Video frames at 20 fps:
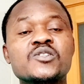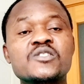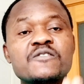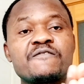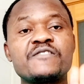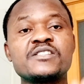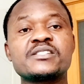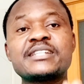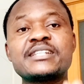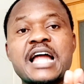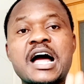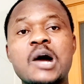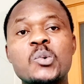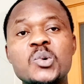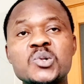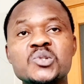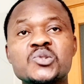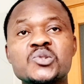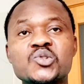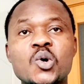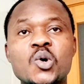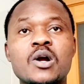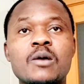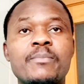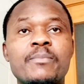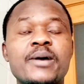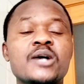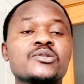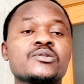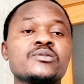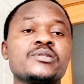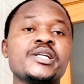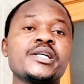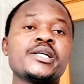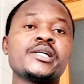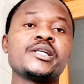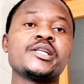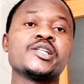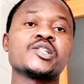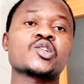visa that I want to talk about
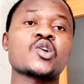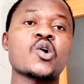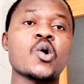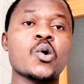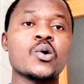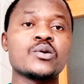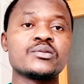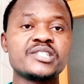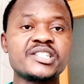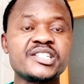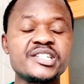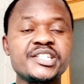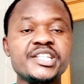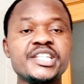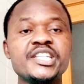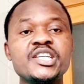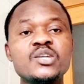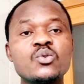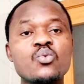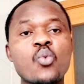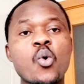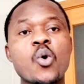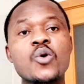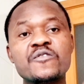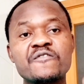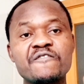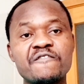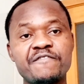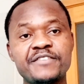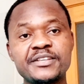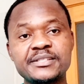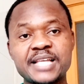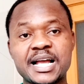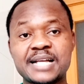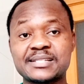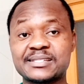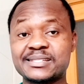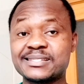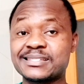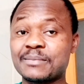today is called D1
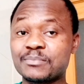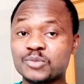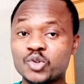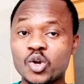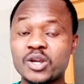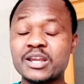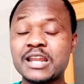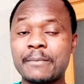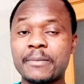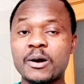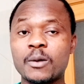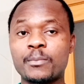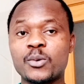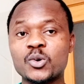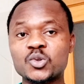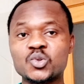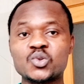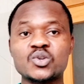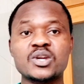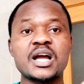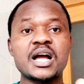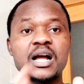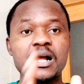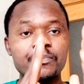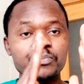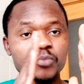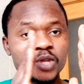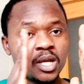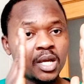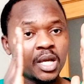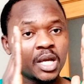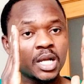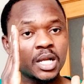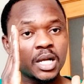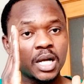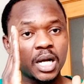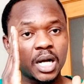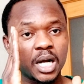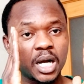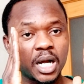visa. Since I'm talking about Portugal,
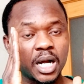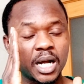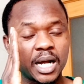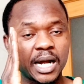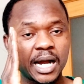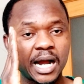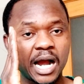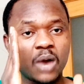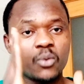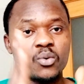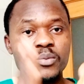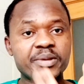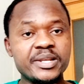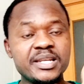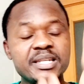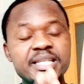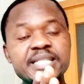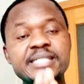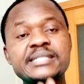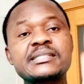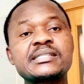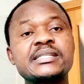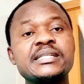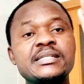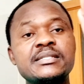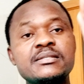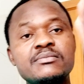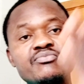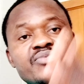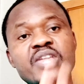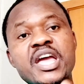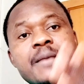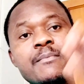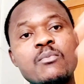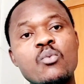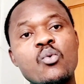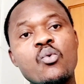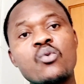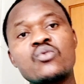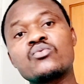I will be listing
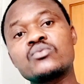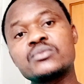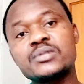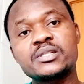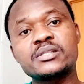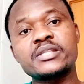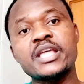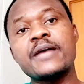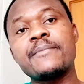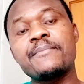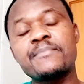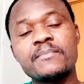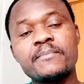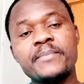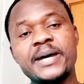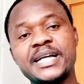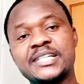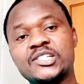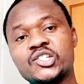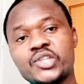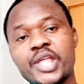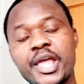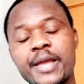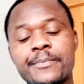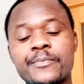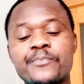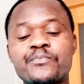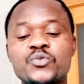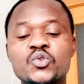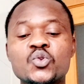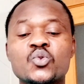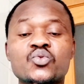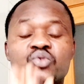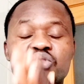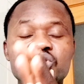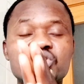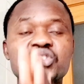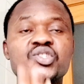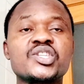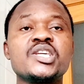them step by step. So
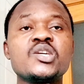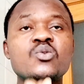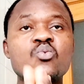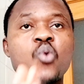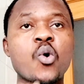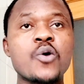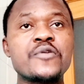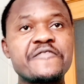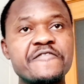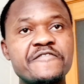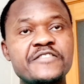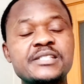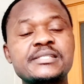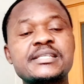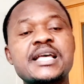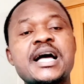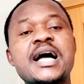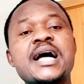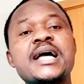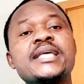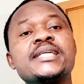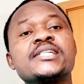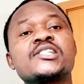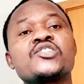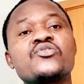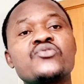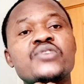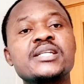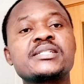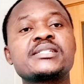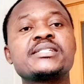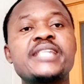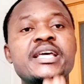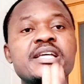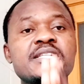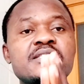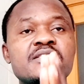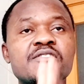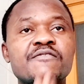D1 visa is residence